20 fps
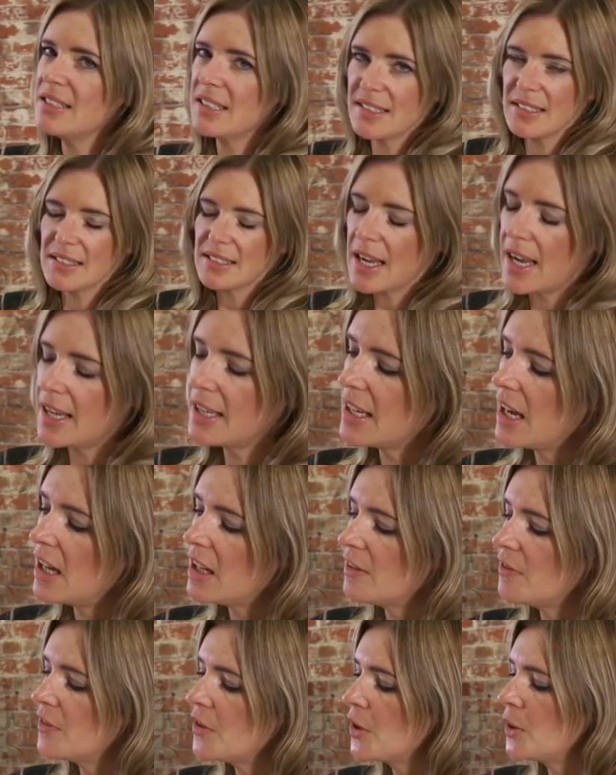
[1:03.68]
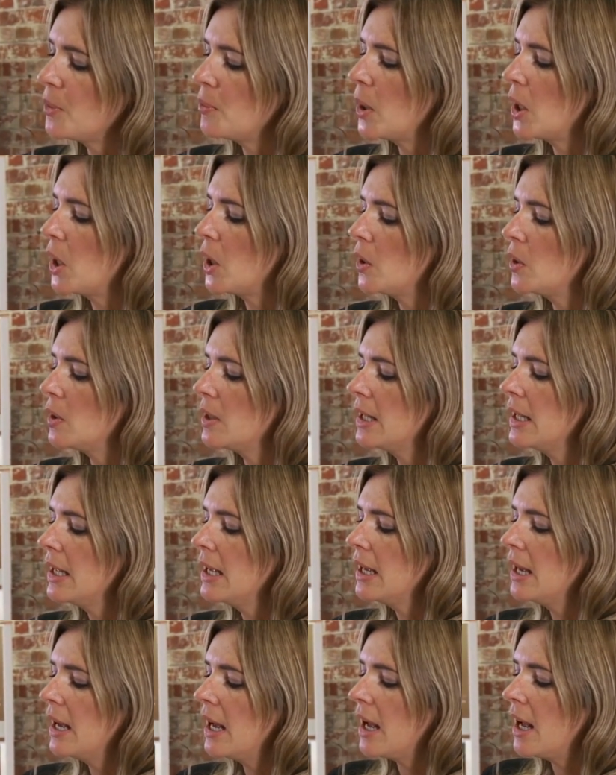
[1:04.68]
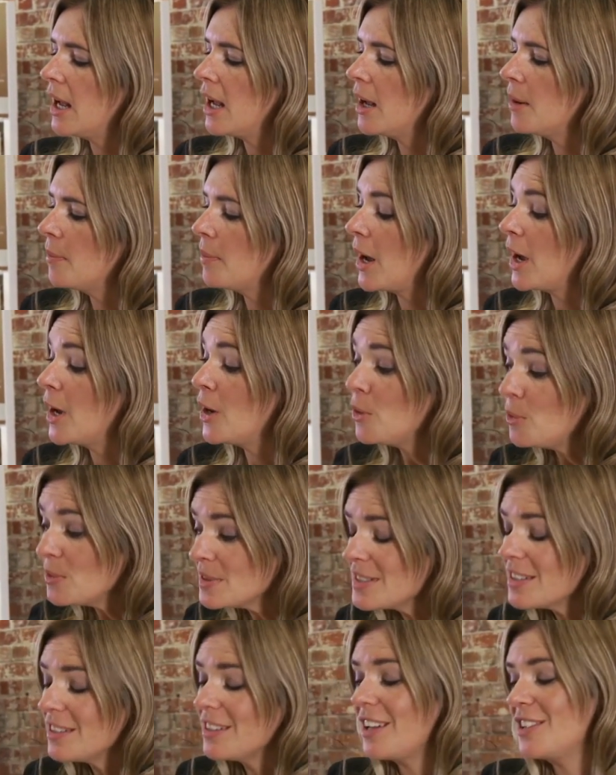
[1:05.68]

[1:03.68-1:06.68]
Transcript: doesn't take colour very well. I also